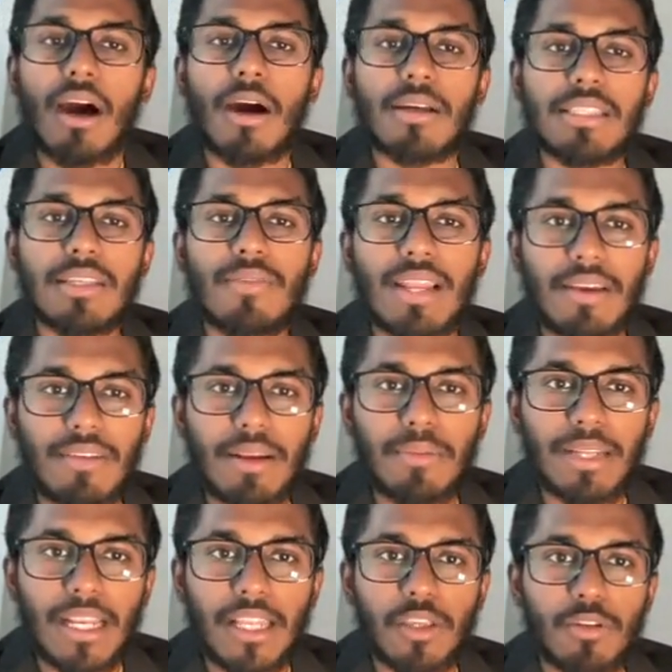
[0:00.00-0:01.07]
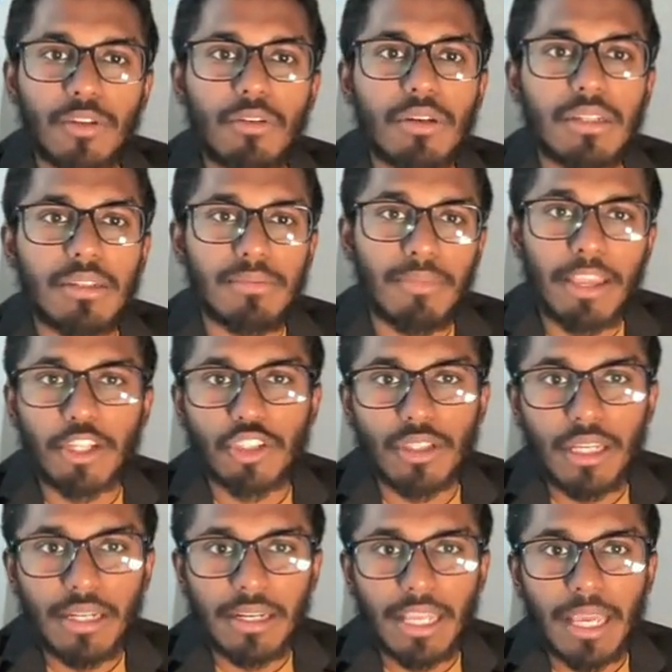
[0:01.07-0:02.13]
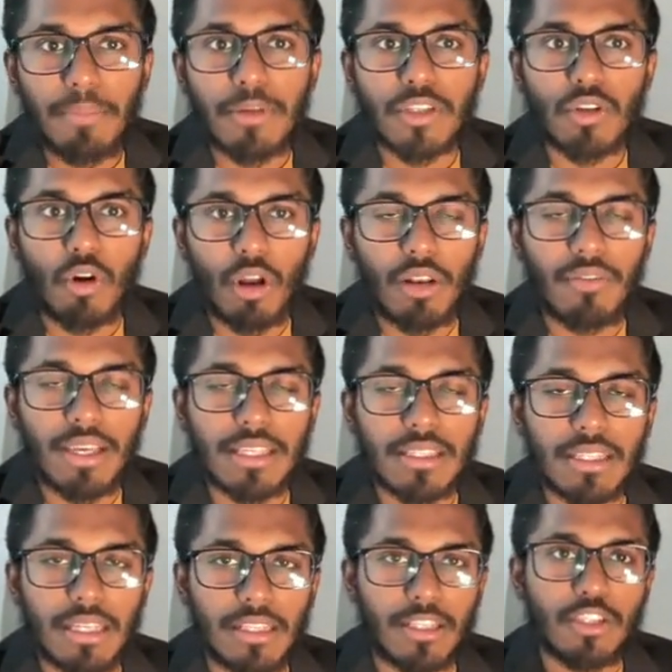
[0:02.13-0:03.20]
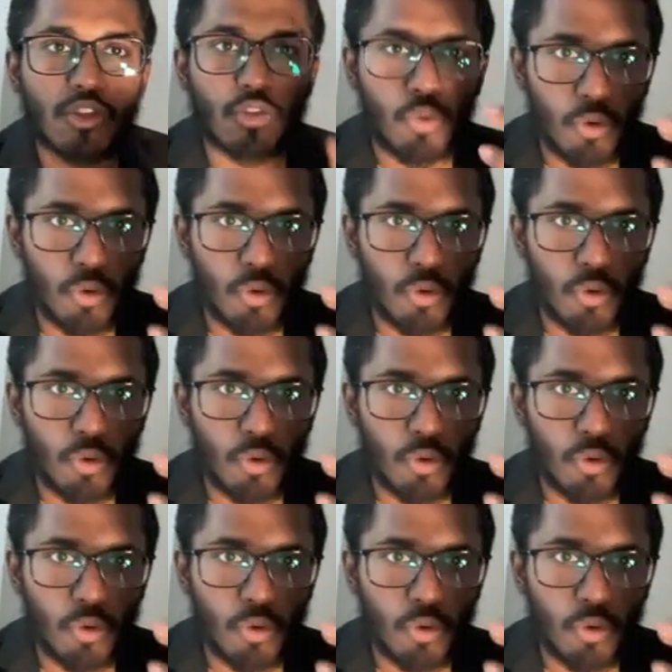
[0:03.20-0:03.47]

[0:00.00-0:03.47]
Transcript: See, whenever I'm telling you, make sure that name is always in the school